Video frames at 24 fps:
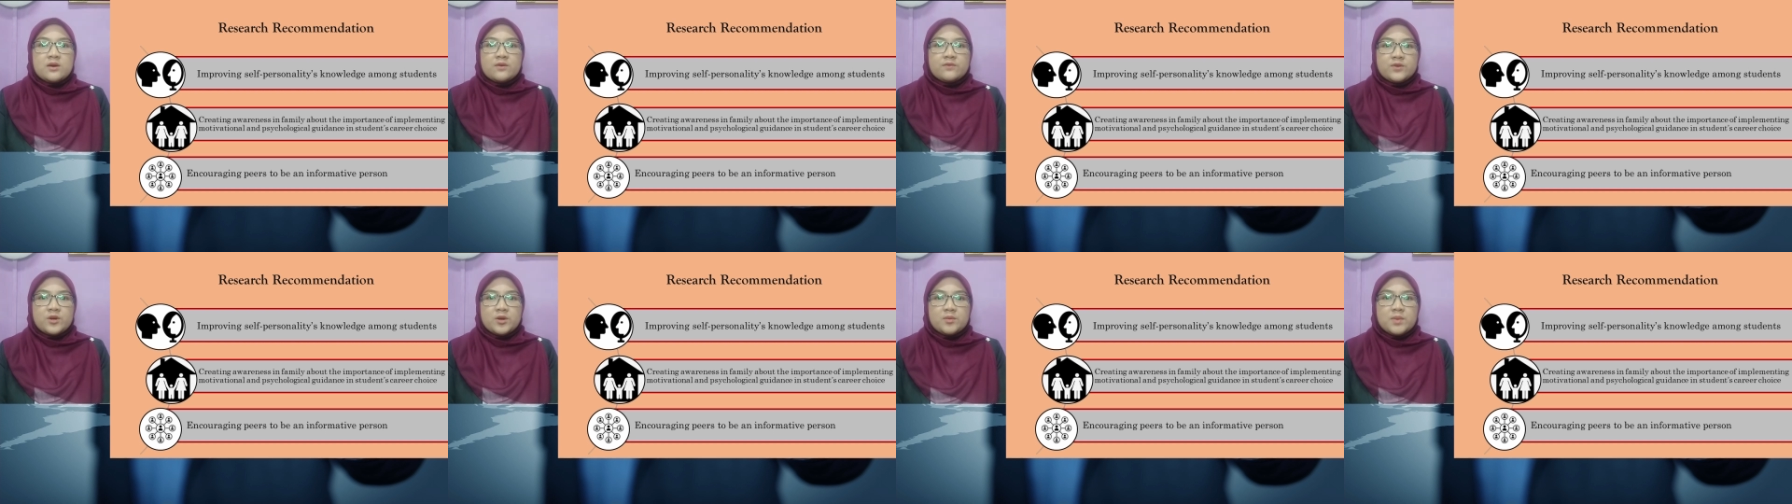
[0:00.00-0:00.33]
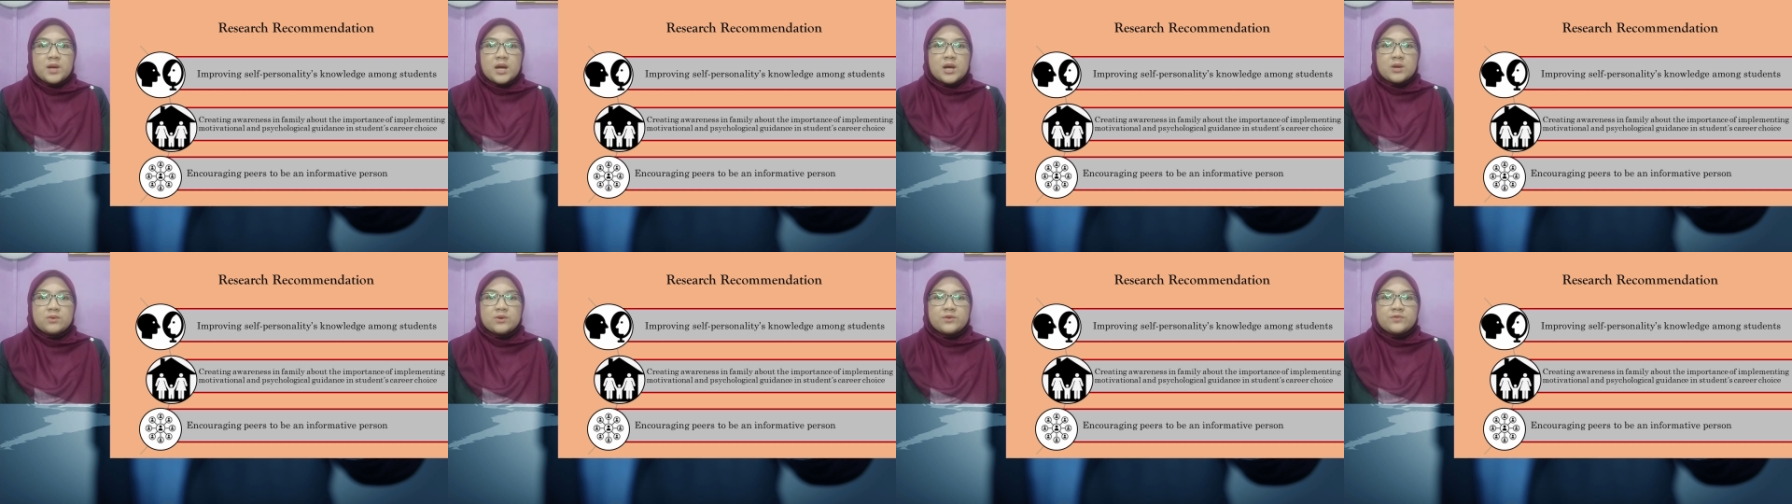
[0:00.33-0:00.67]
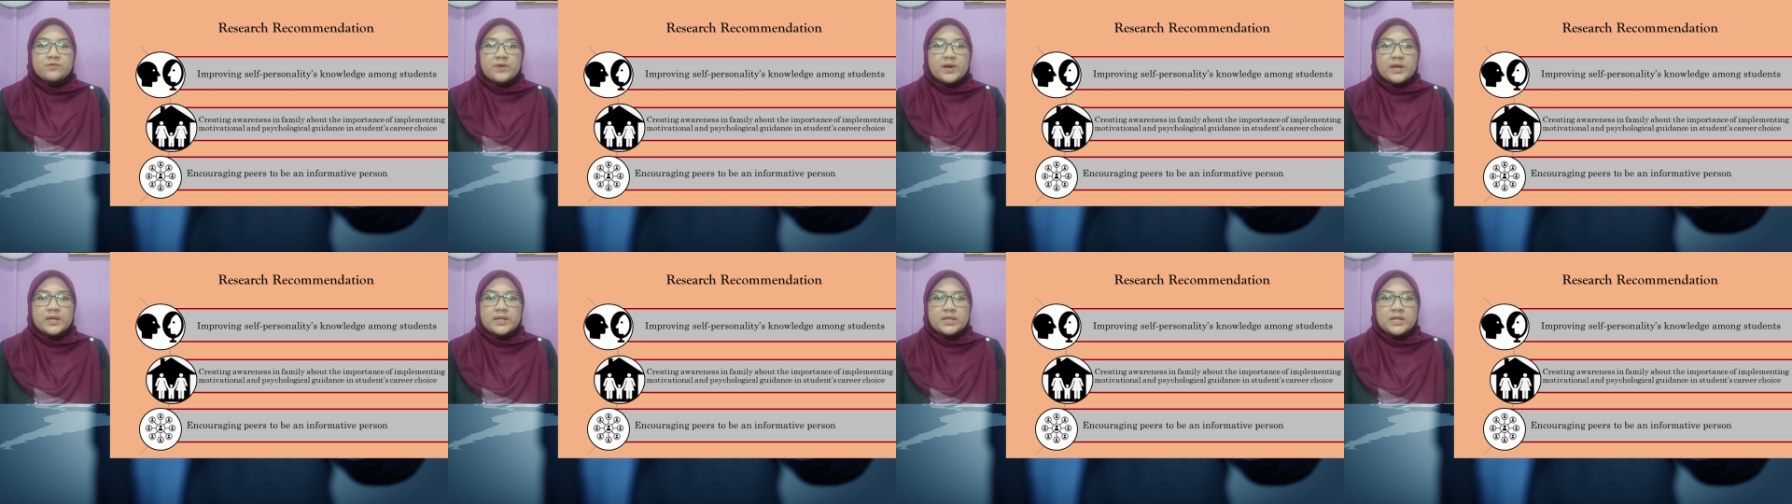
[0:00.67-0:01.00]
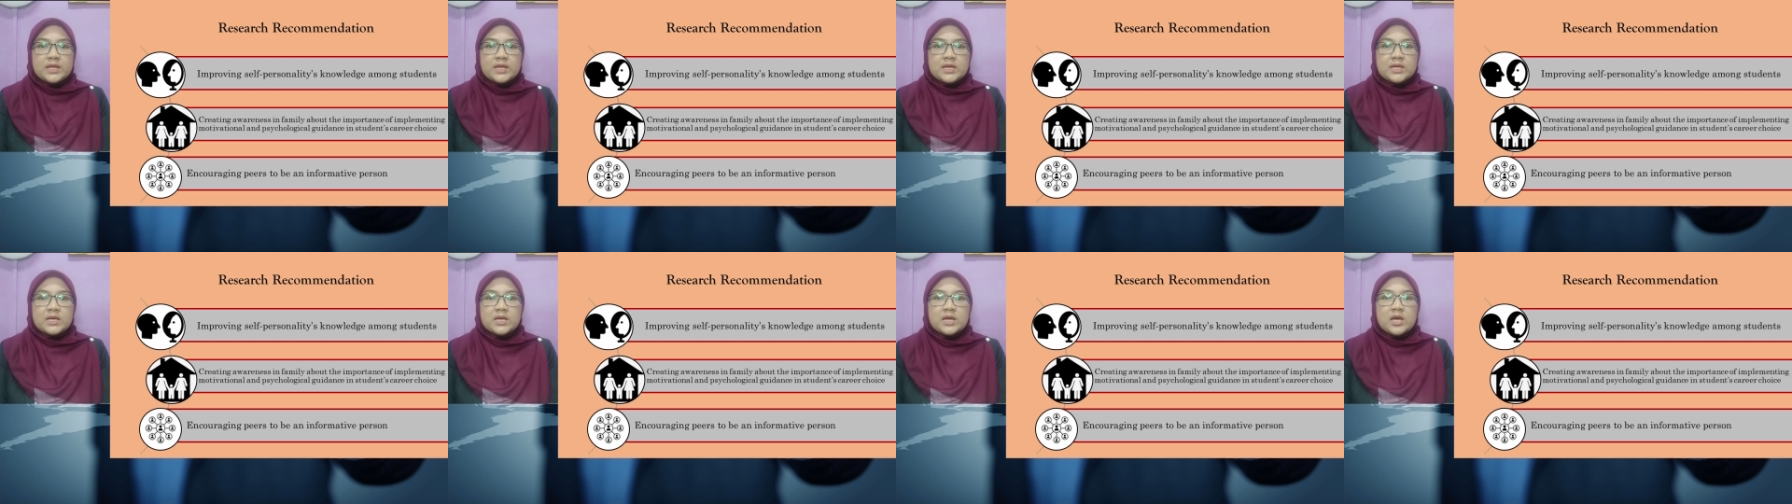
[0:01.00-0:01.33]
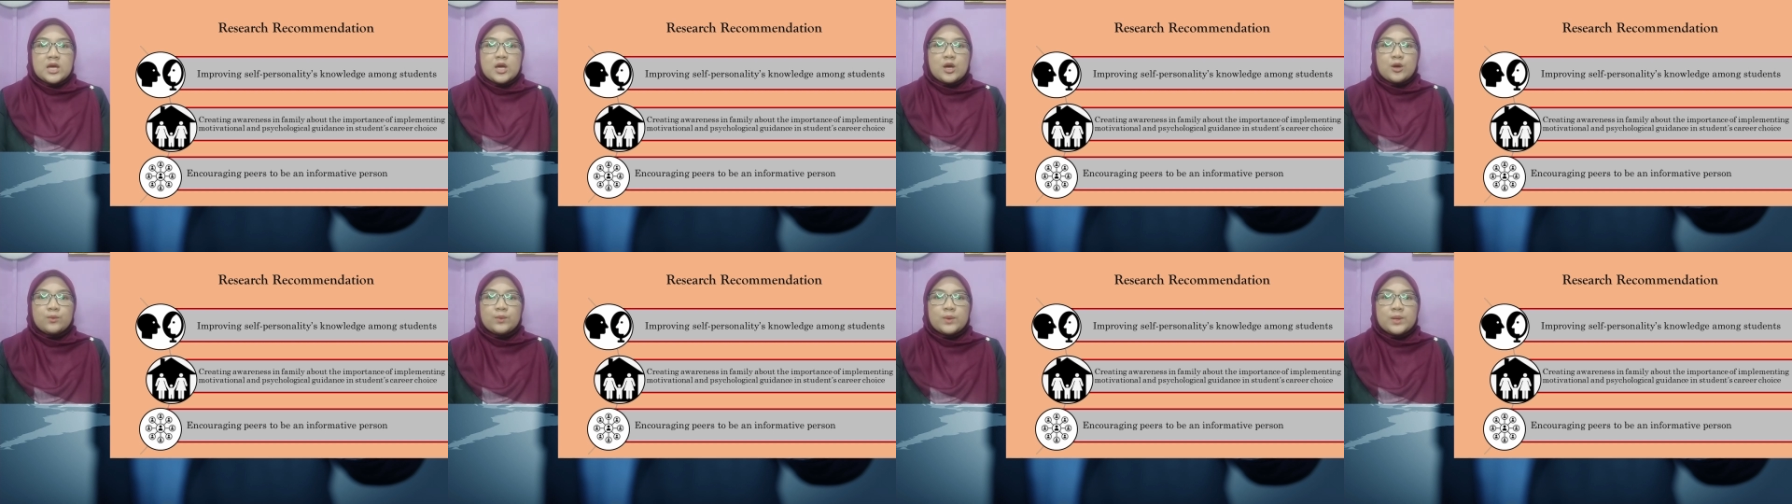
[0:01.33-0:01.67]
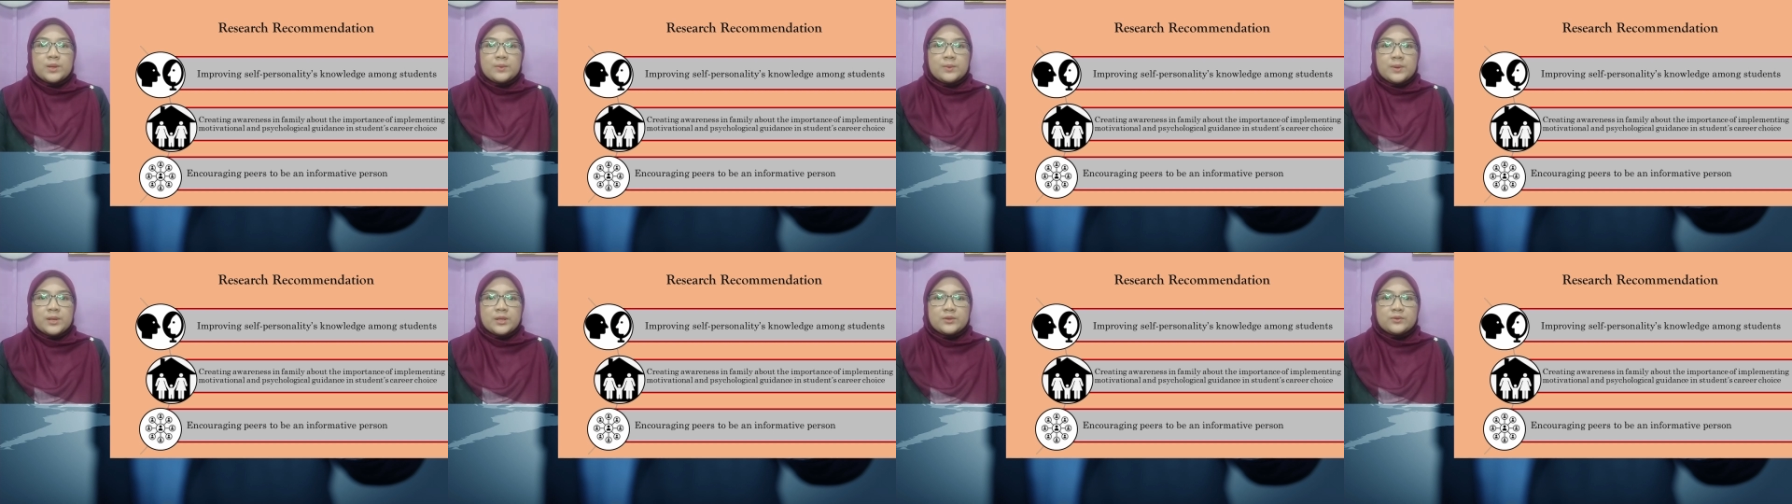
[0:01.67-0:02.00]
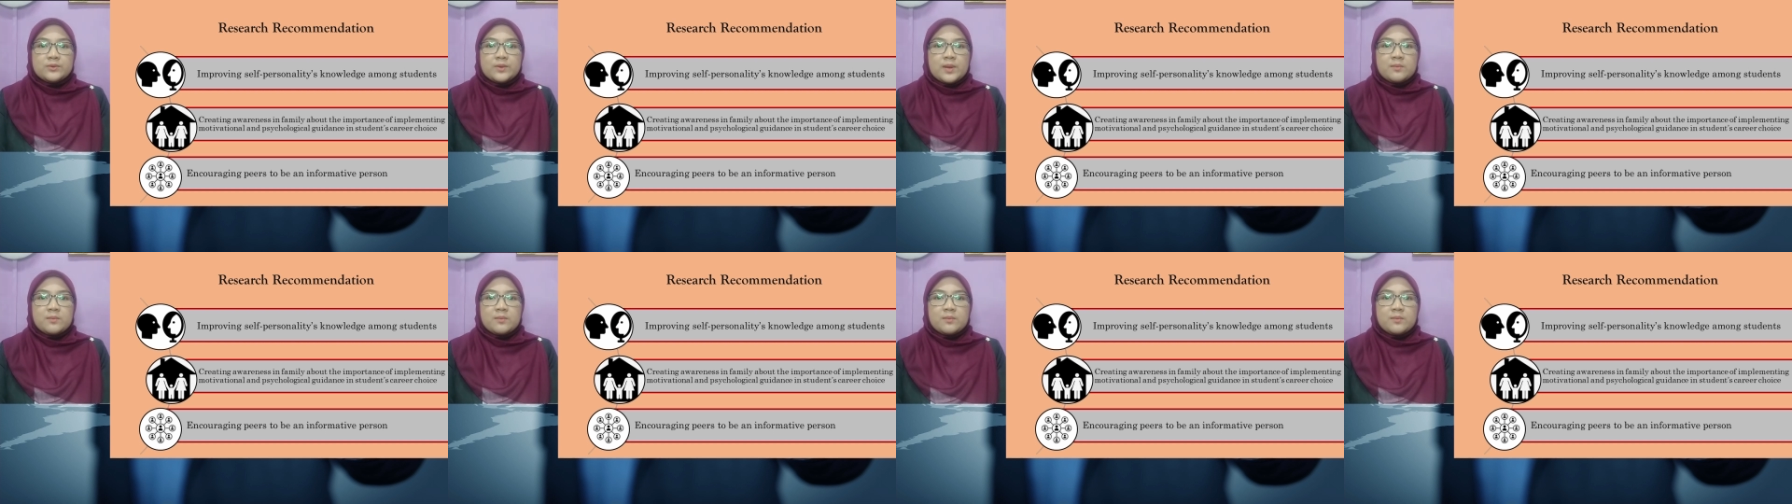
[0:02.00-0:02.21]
From our finding, we want to